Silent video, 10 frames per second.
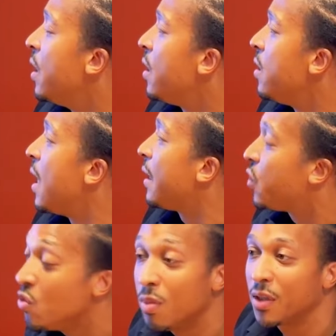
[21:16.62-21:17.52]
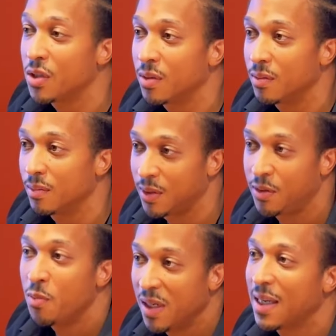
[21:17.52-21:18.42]
not too
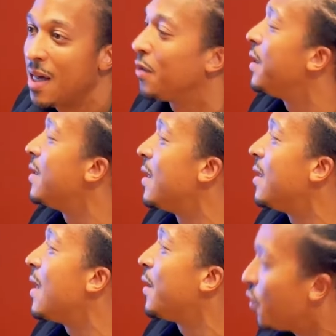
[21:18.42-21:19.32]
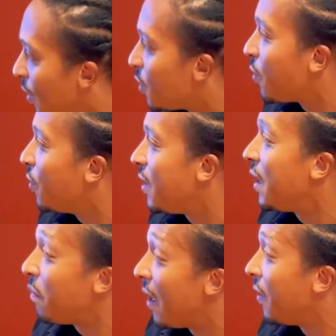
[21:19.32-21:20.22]
many calories and not too much protein
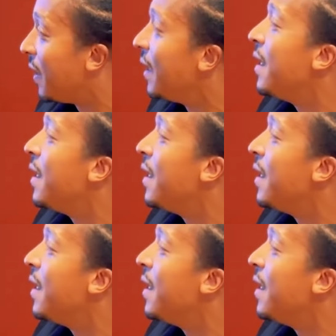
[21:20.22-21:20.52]
apparently